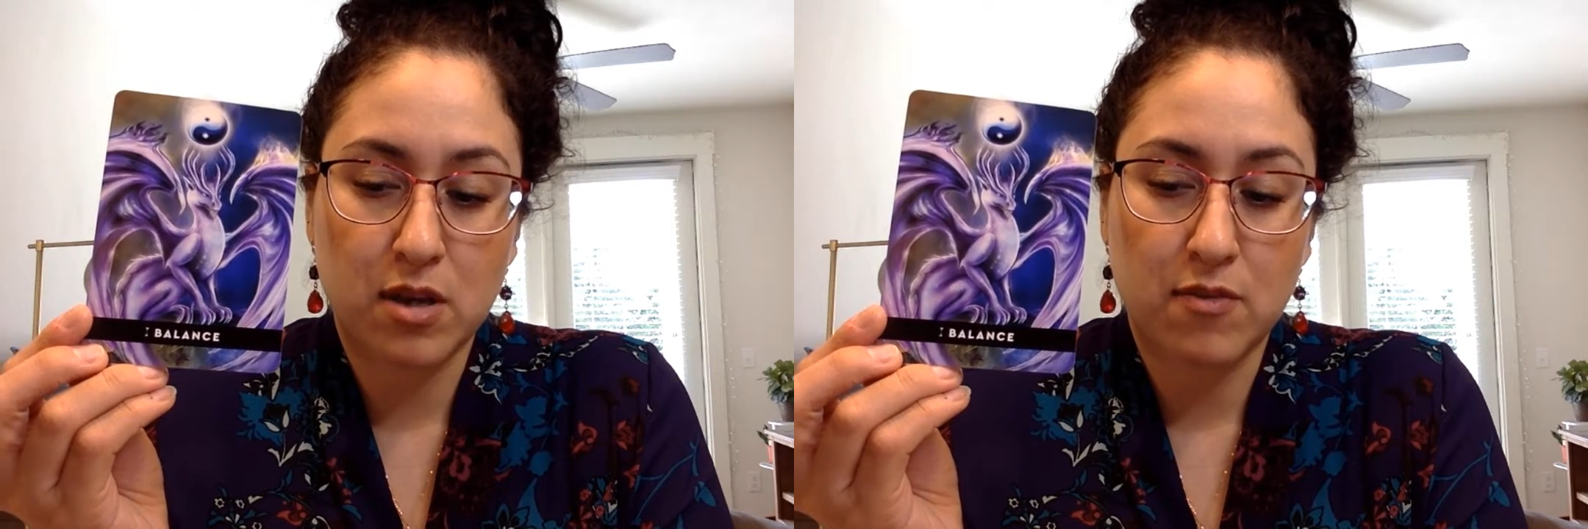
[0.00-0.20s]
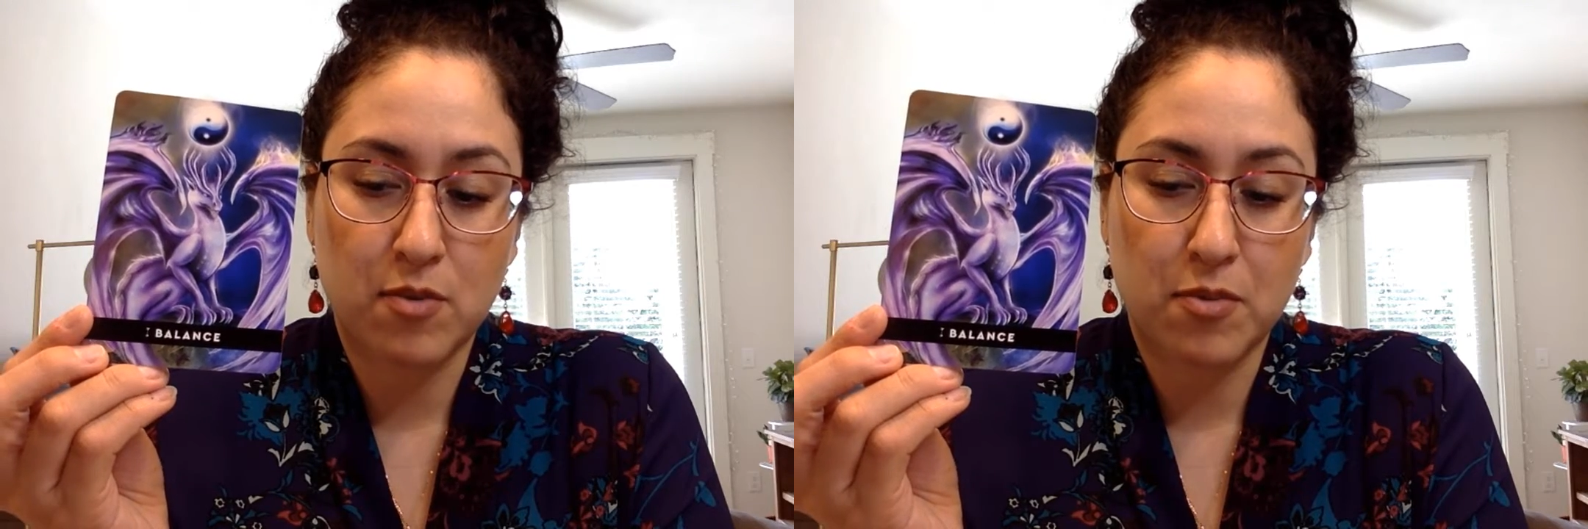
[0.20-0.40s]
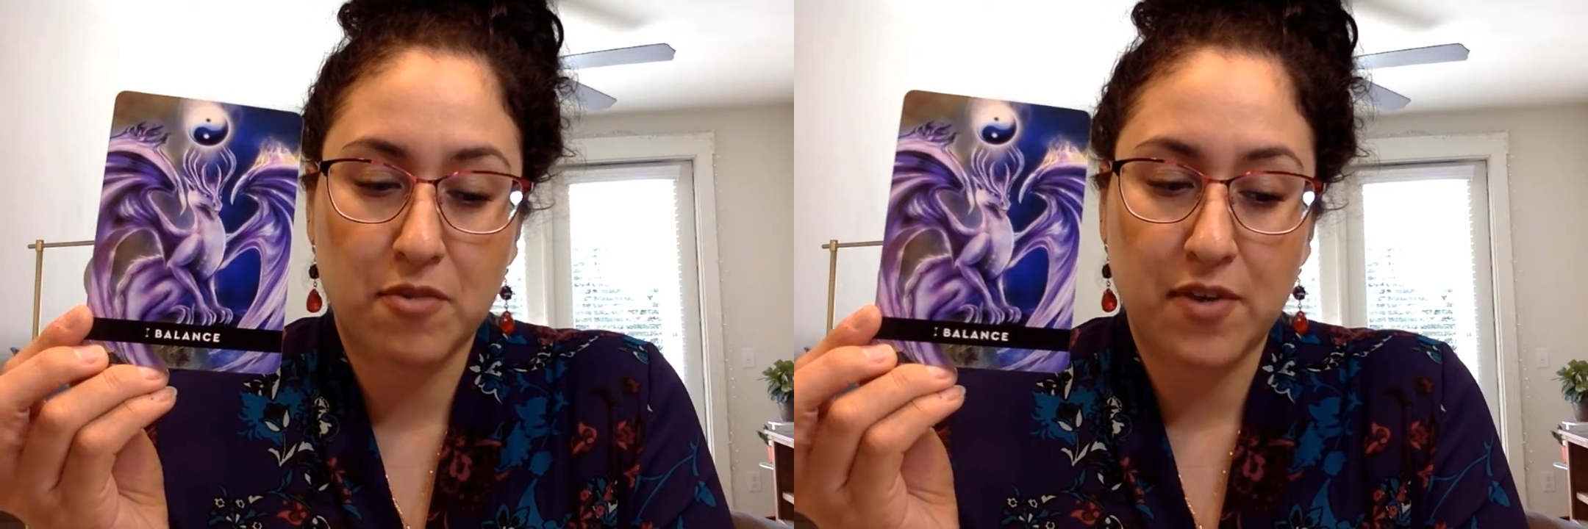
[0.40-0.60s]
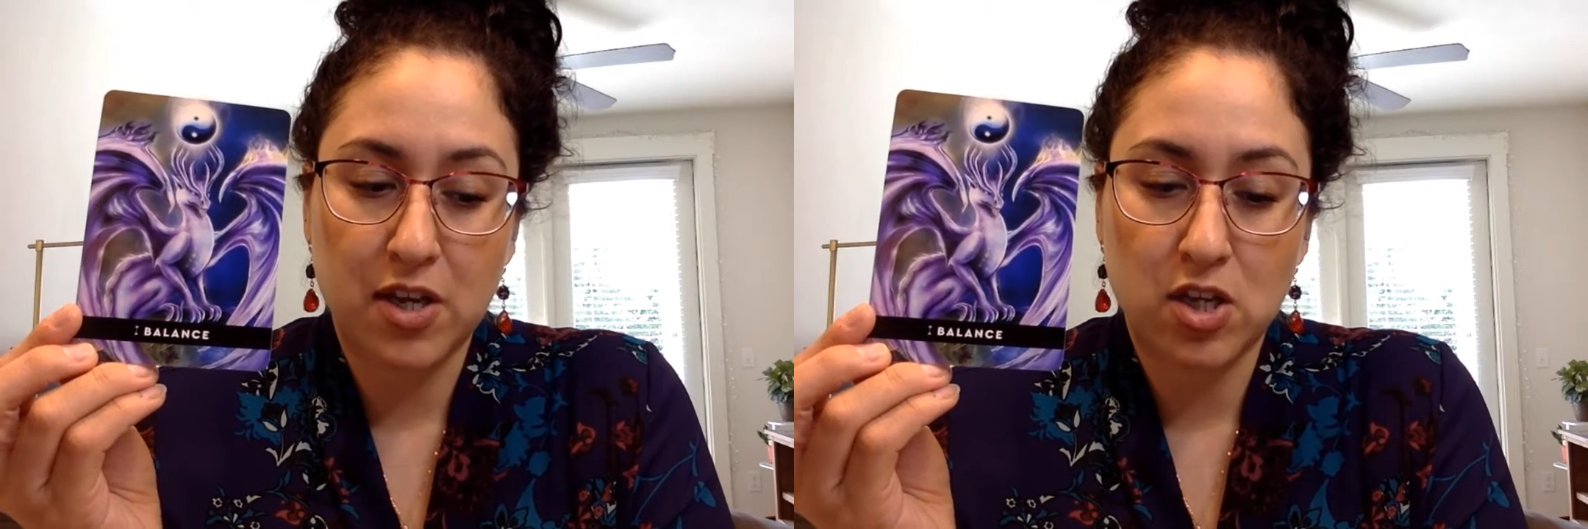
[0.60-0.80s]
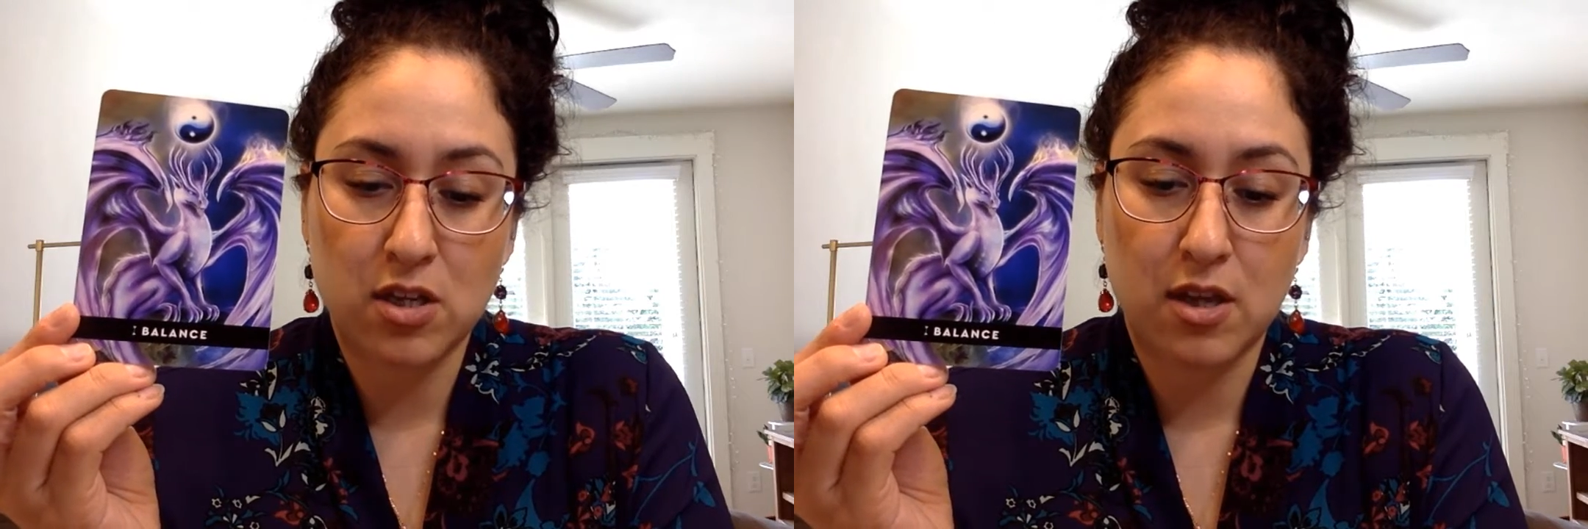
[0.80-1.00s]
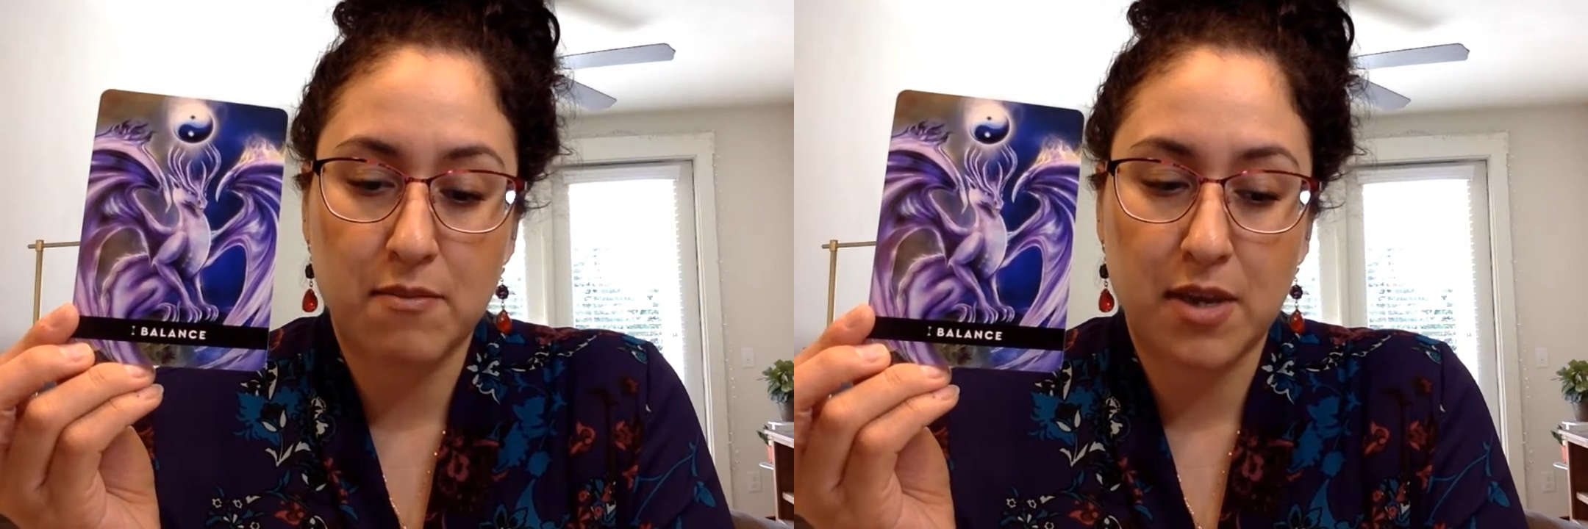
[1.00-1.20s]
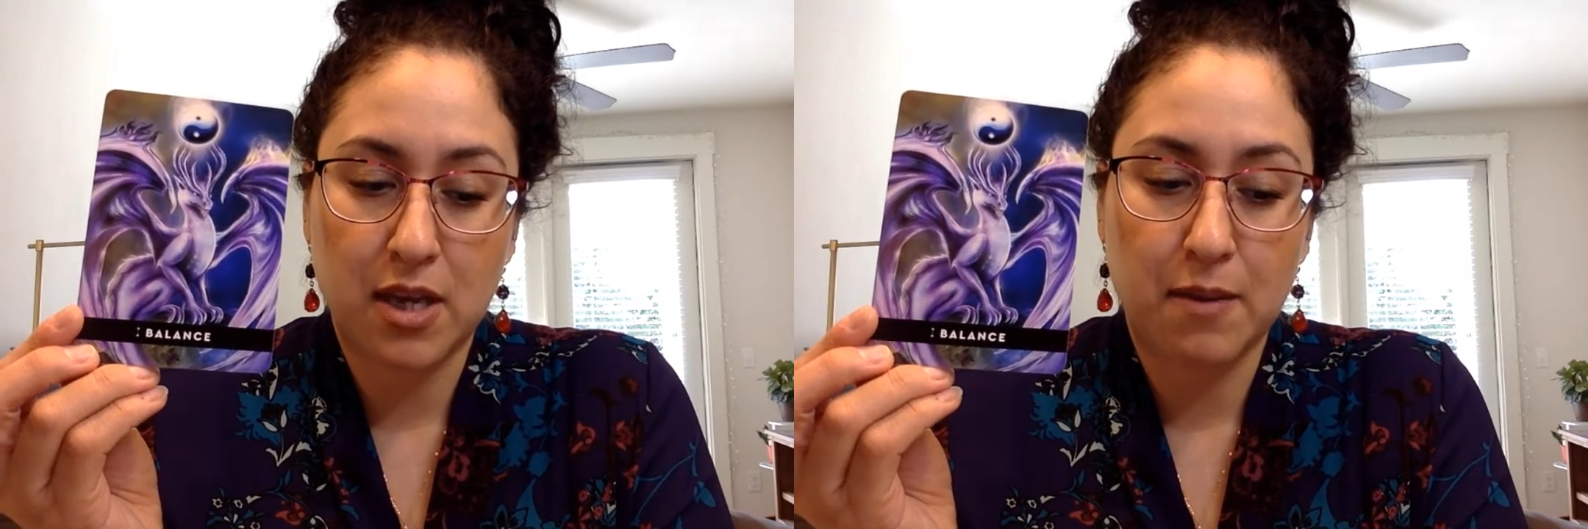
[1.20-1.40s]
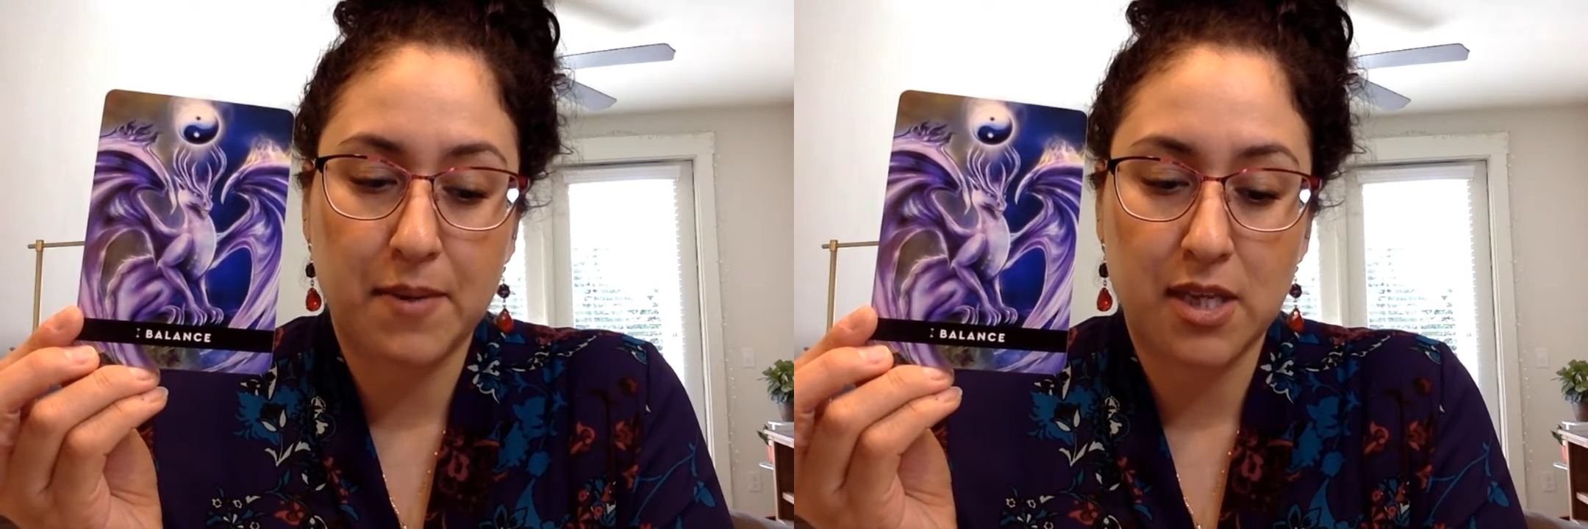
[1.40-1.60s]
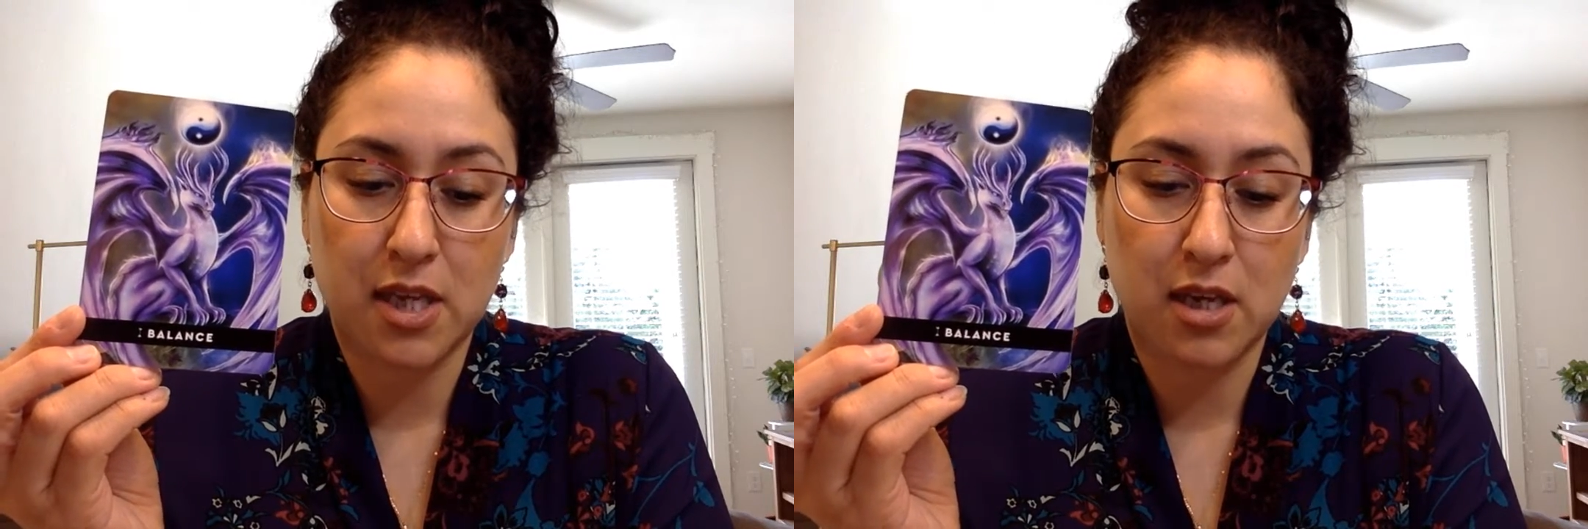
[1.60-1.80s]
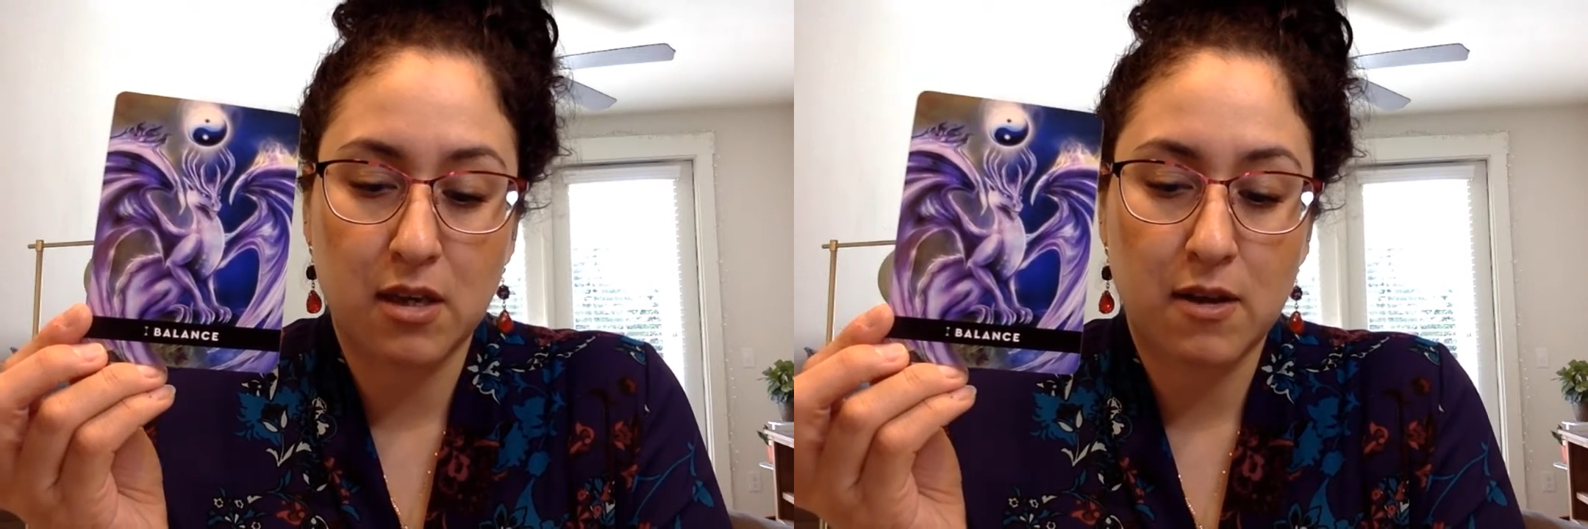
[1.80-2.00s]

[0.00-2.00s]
of your profession and making money.